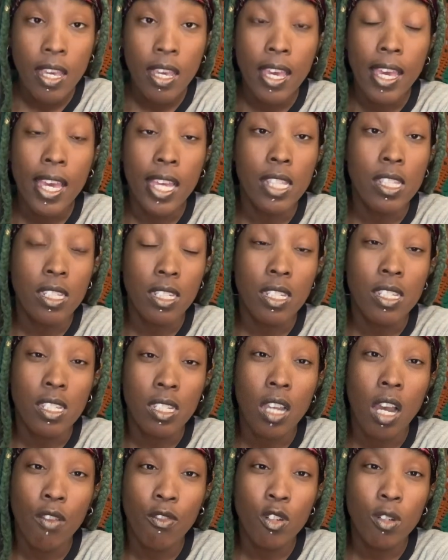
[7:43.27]
and to
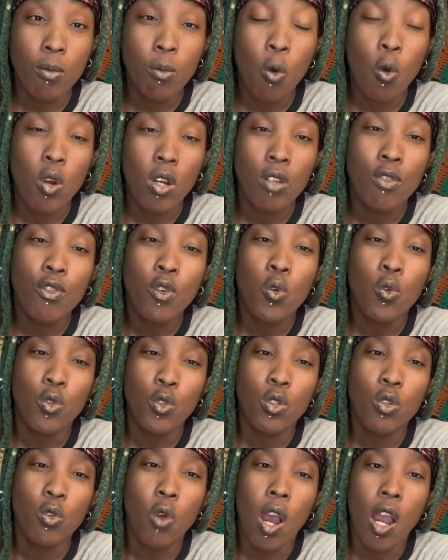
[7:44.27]
discover more of who
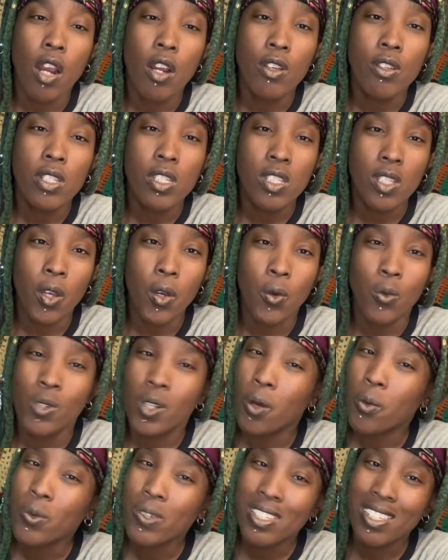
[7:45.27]
you are. So
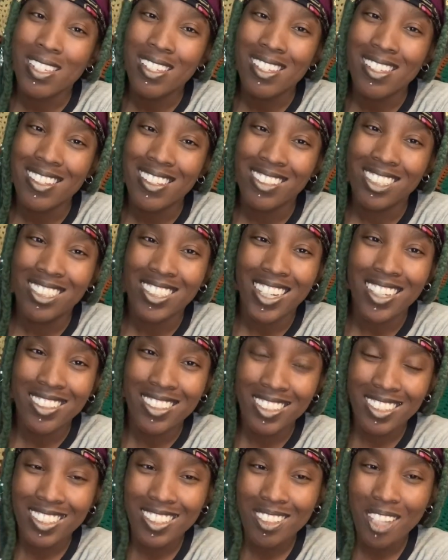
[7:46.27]
don't resist these
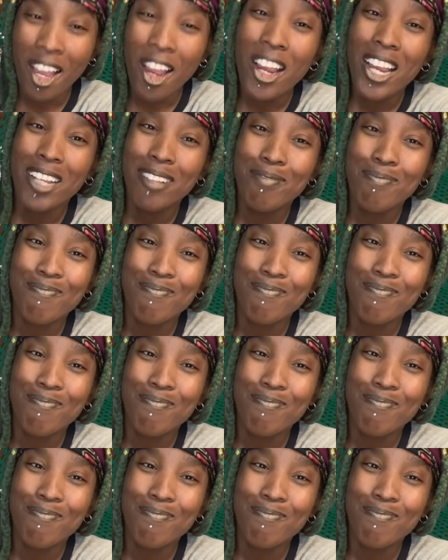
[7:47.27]
changes, all right?